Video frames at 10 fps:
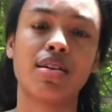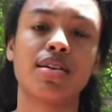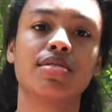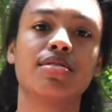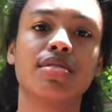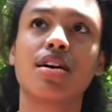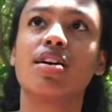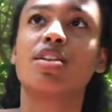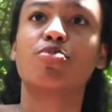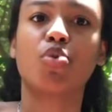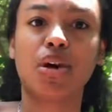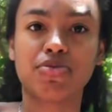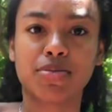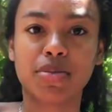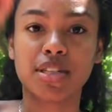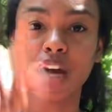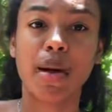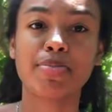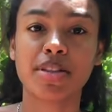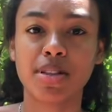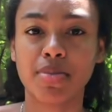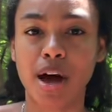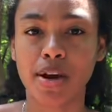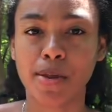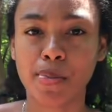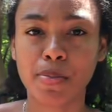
It's the point from the top to the bottom.